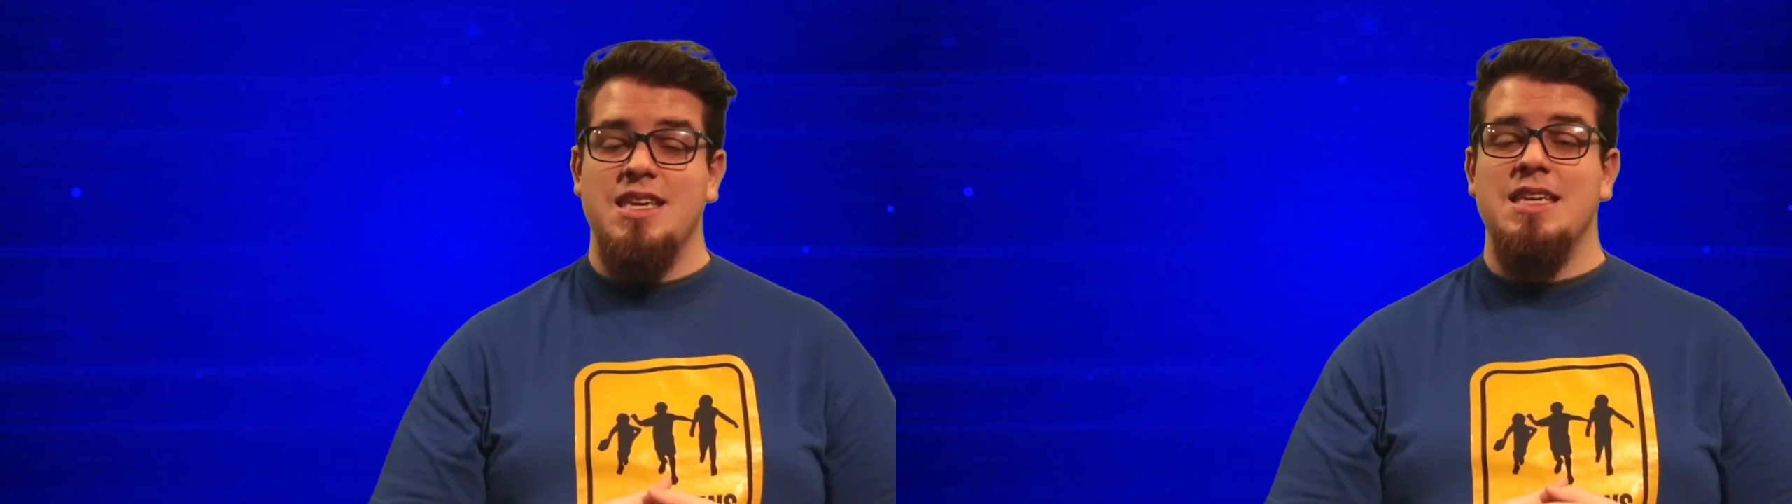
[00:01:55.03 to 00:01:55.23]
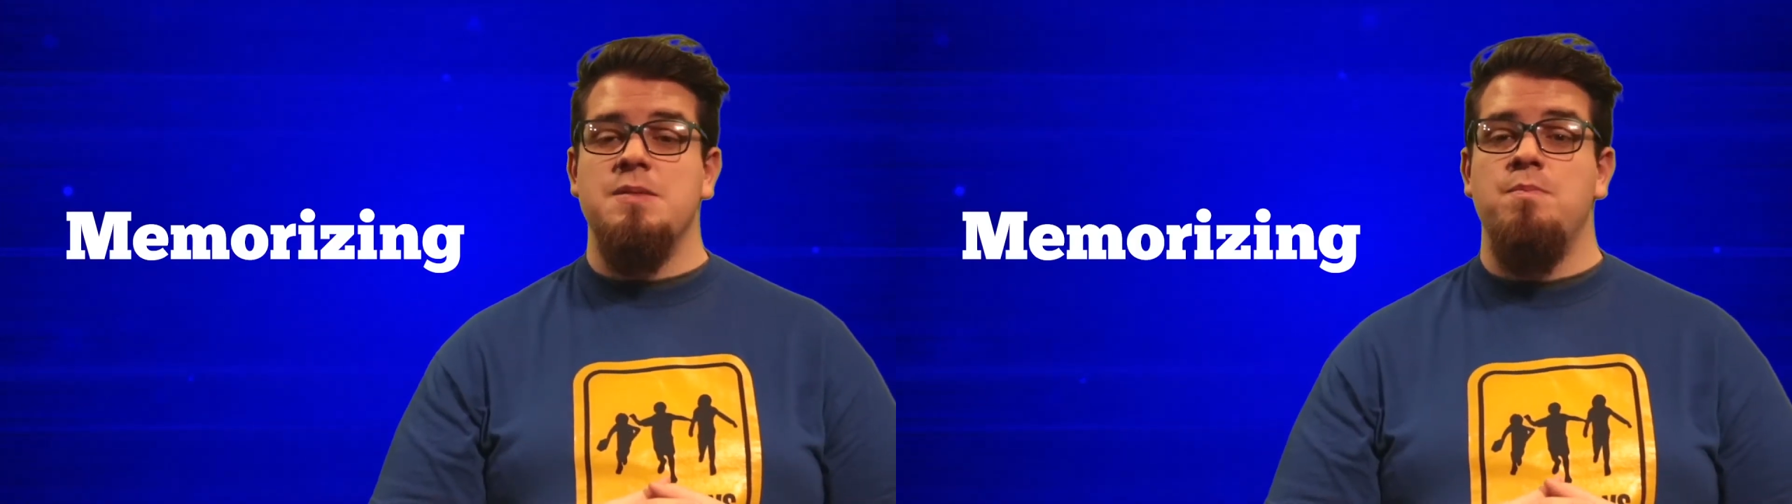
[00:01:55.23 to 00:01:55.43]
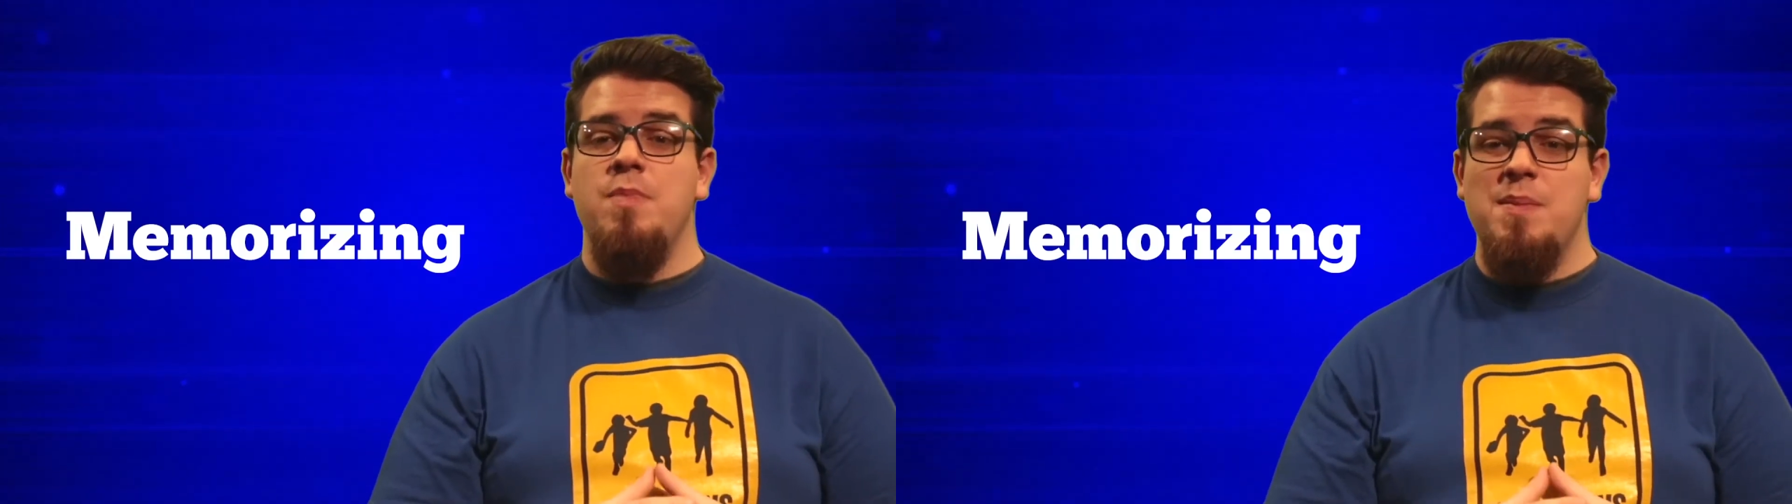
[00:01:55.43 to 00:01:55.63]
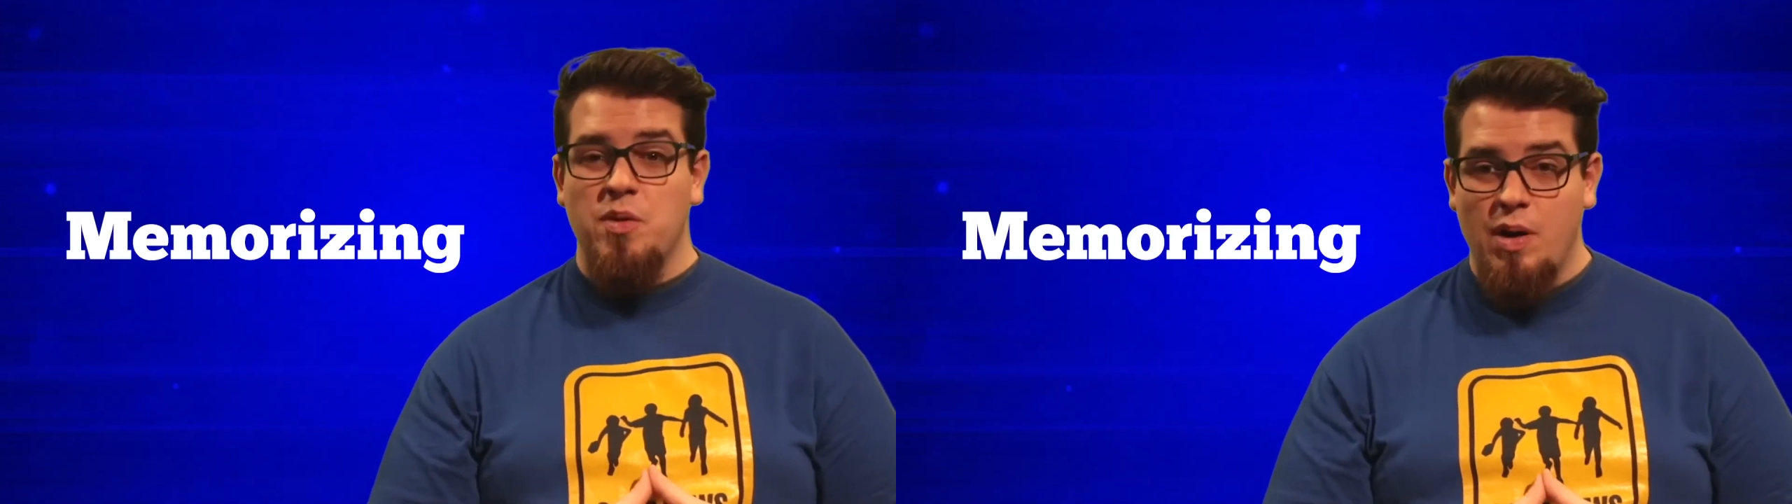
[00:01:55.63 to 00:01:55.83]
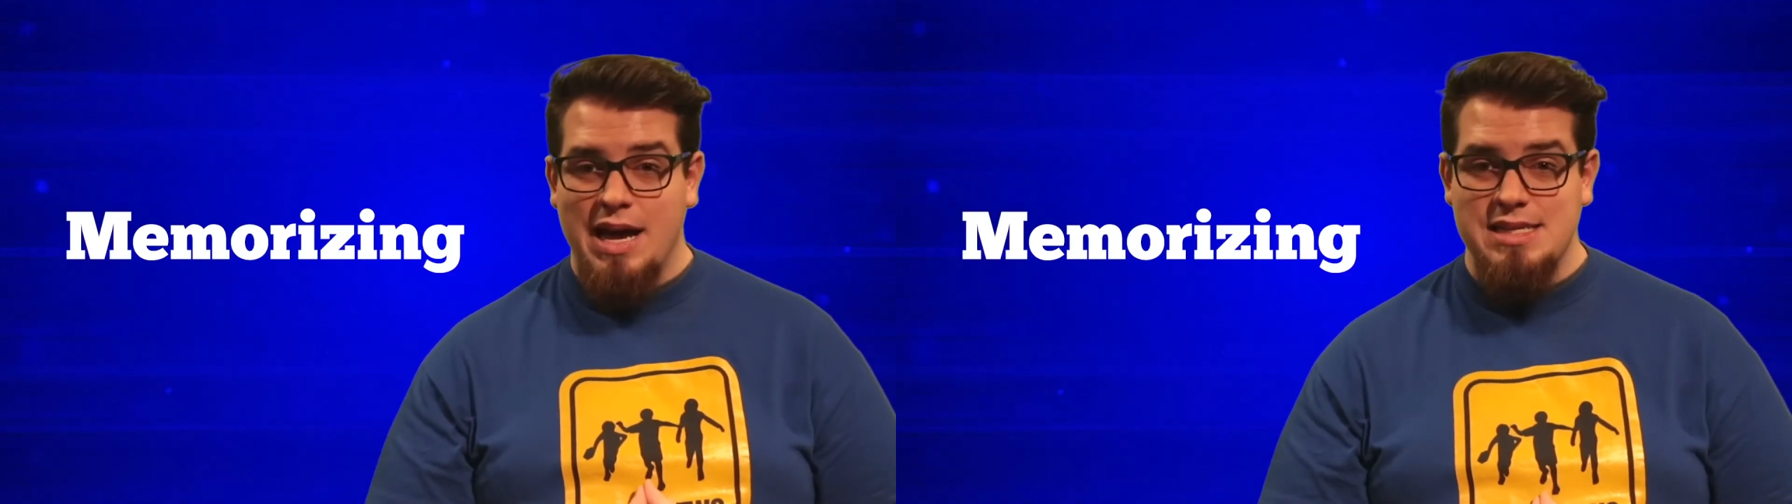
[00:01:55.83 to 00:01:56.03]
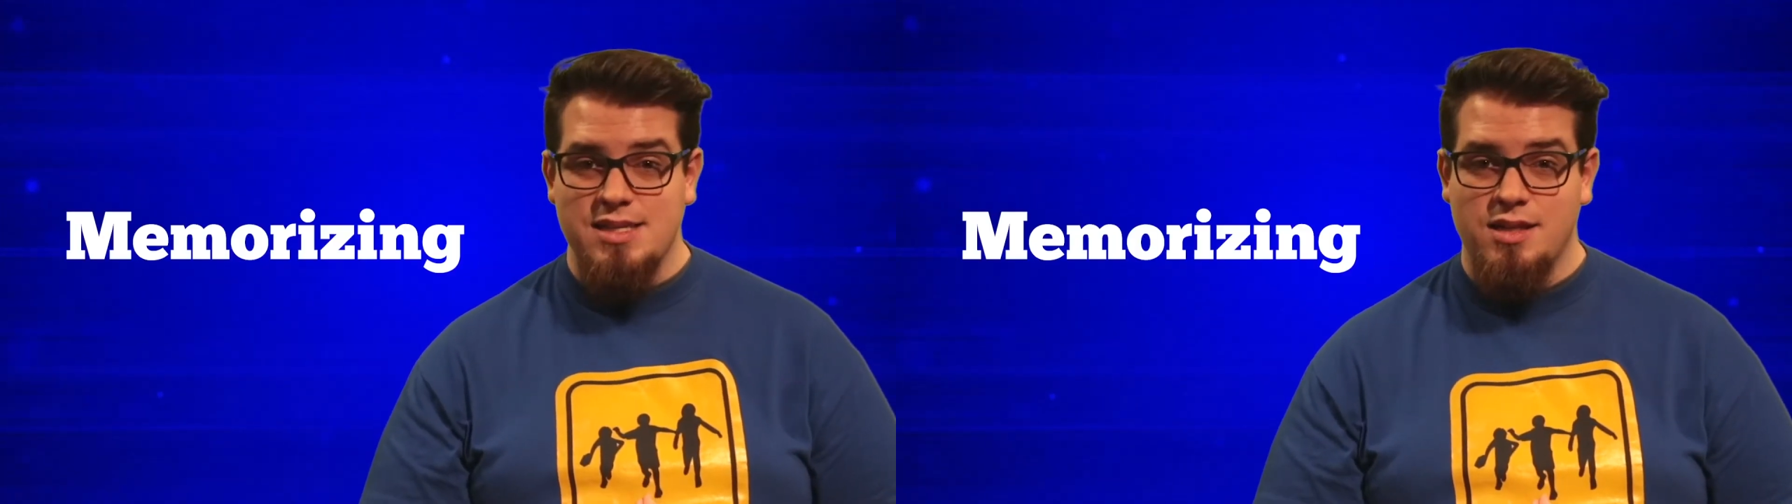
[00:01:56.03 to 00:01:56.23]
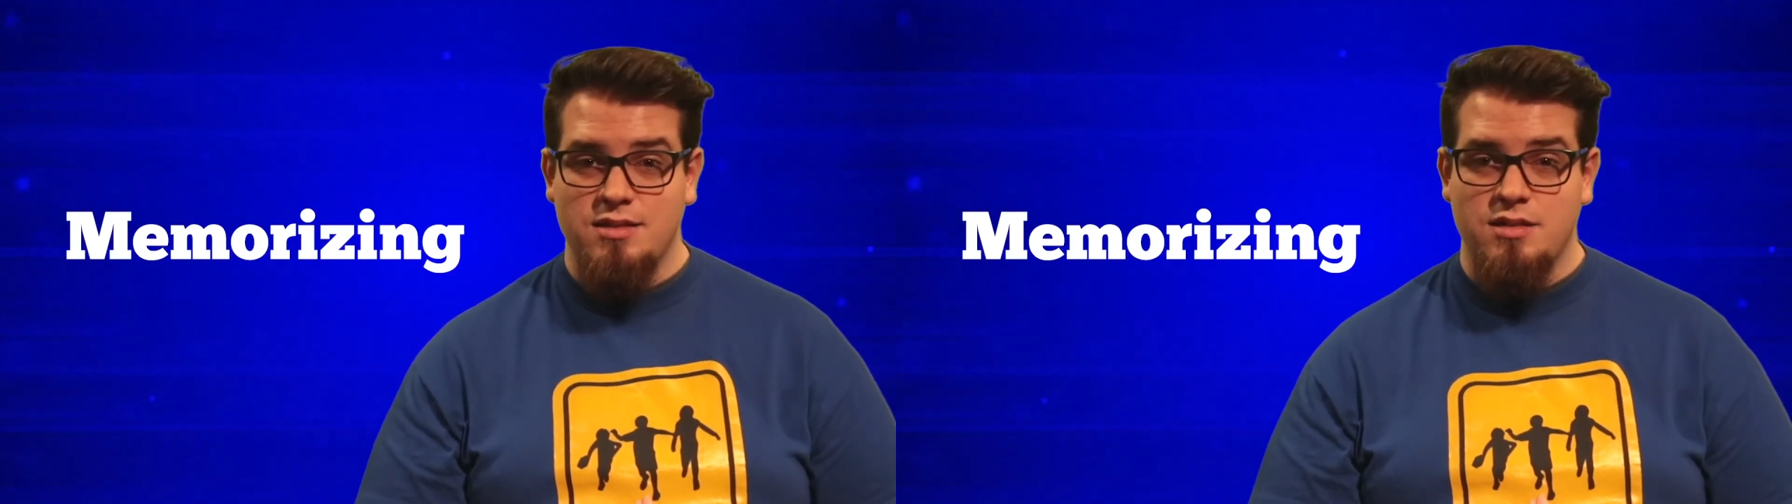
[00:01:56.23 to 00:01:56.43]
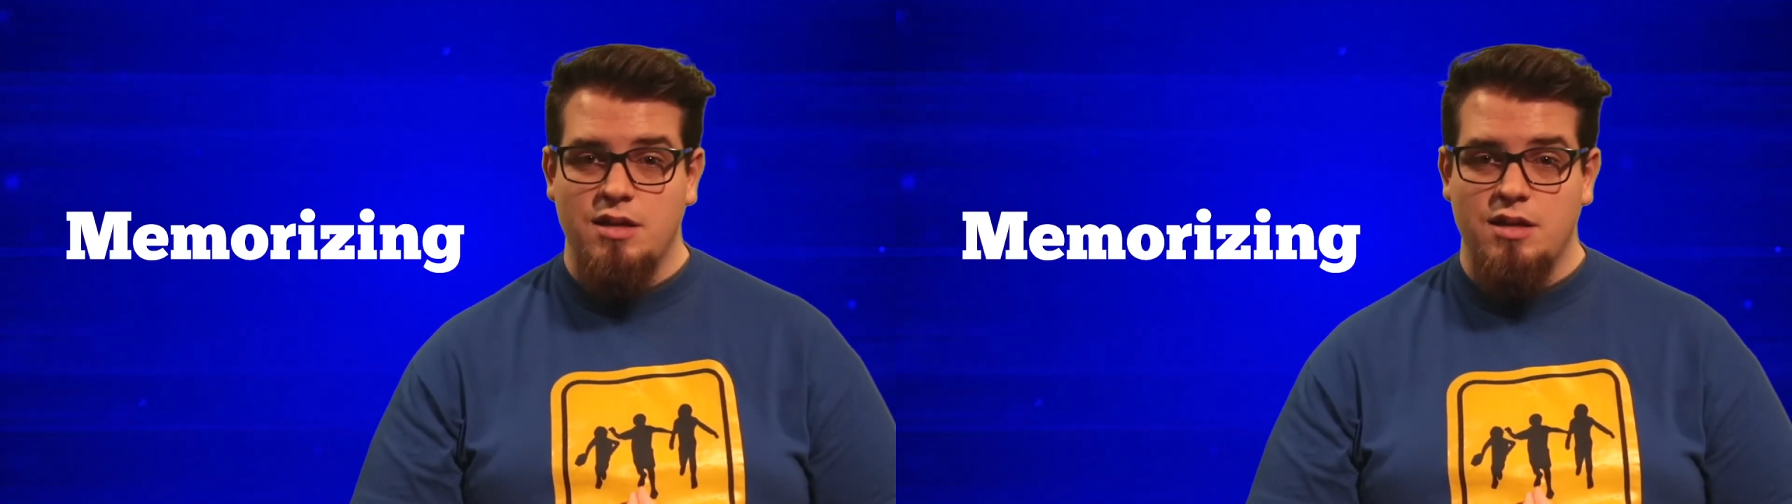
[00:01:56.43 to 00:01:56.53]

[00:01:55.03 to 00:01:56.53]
is memorizing.